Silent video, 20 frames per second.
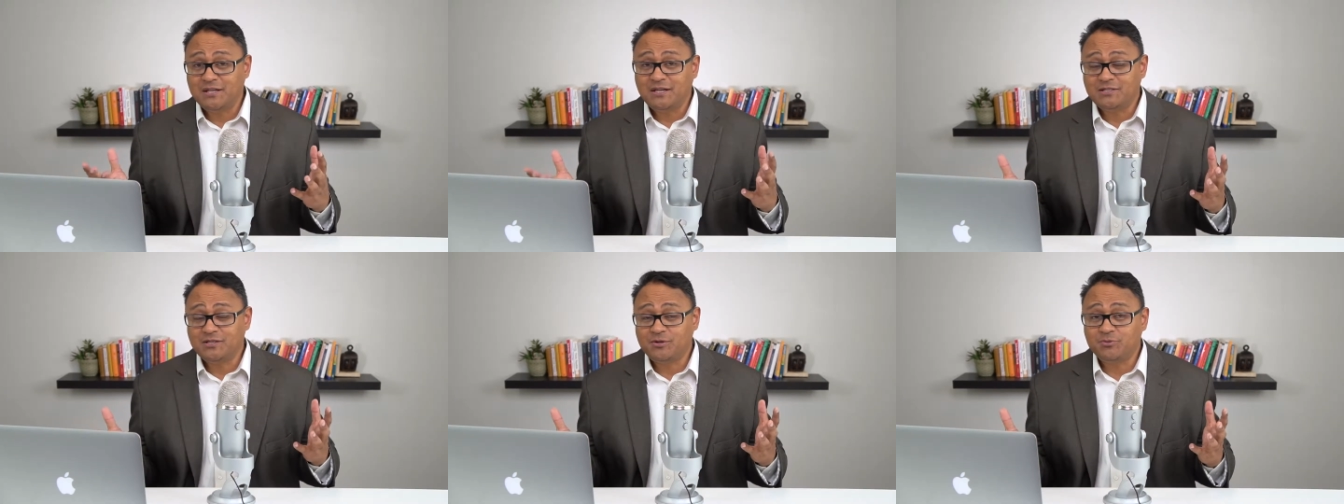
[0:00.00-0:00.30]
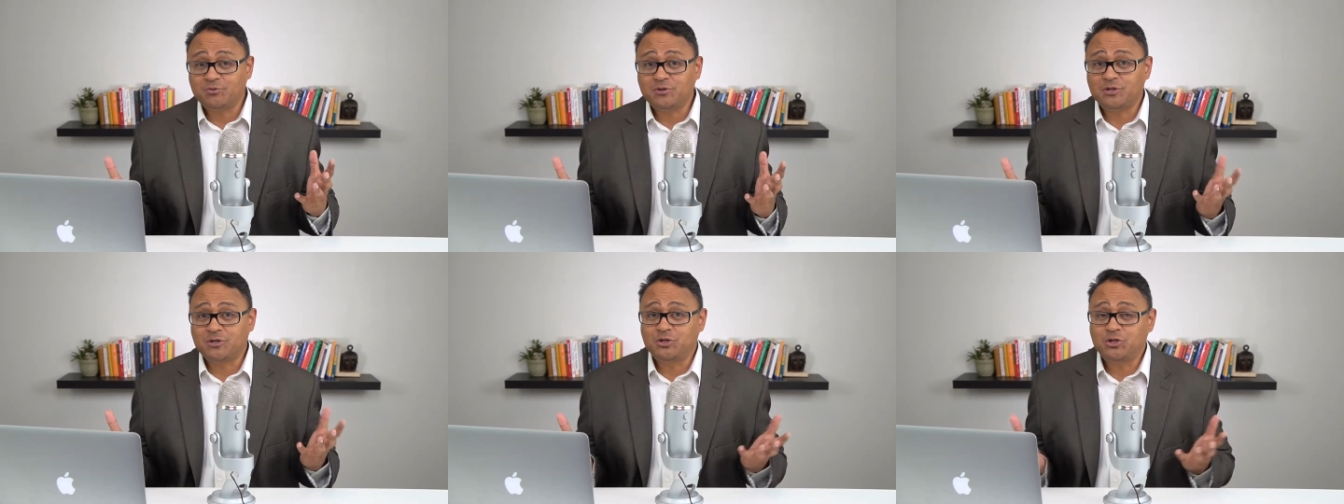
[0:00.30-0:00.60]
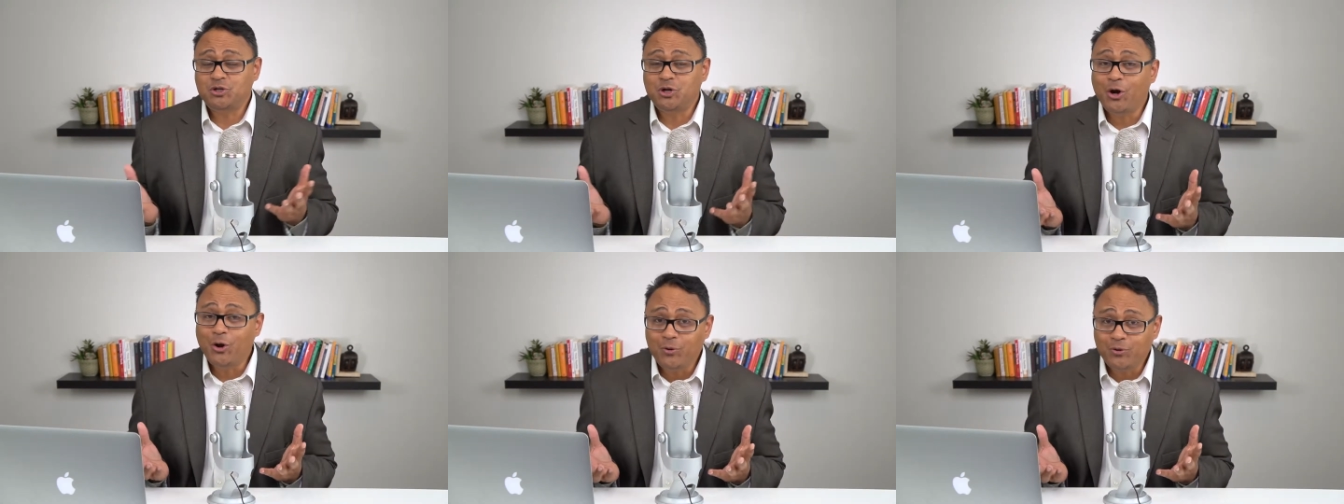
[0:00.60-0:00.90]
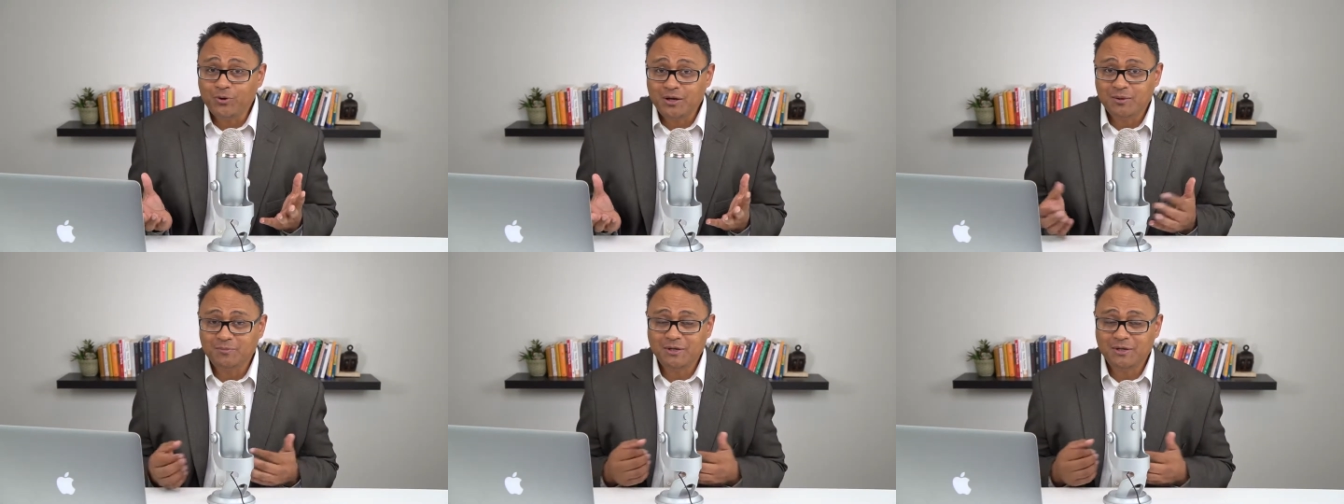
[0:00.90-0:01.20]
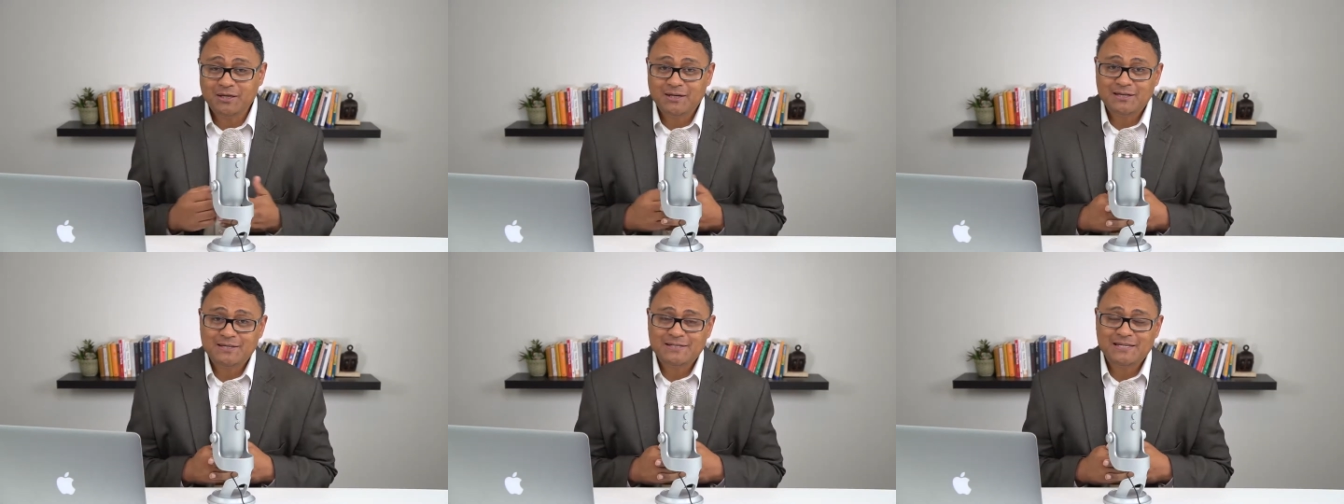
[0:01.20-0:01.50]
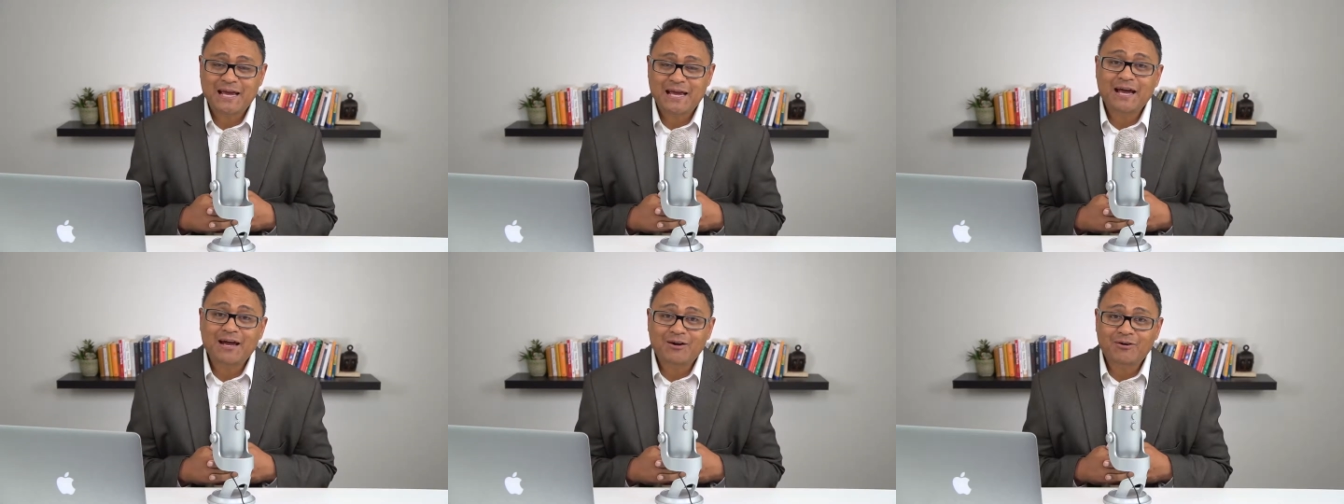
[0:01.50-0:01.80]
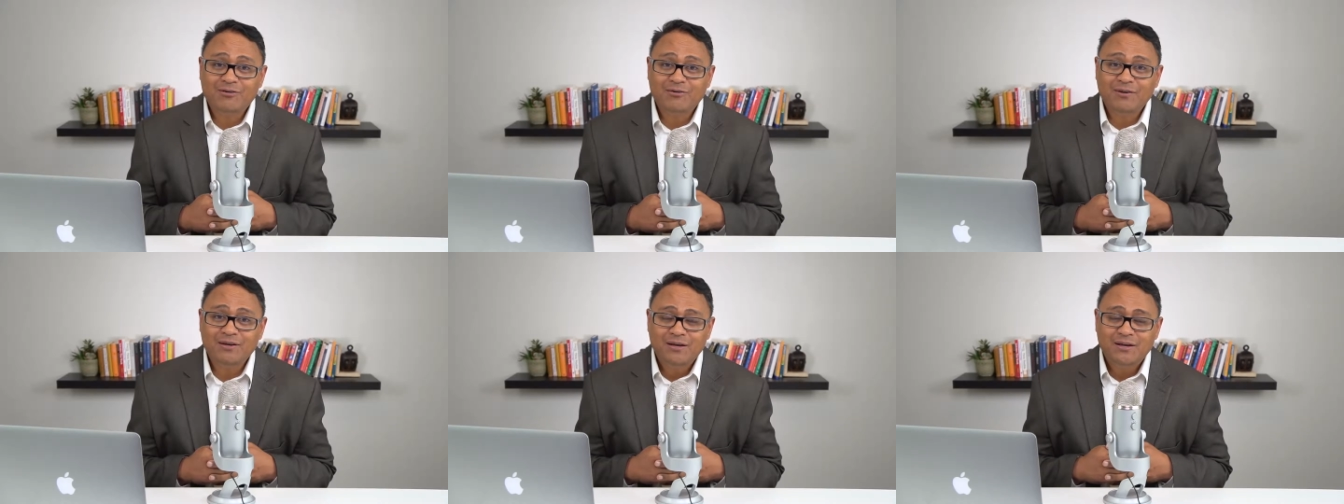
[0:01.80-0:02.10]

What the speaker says: There was a show coming into town,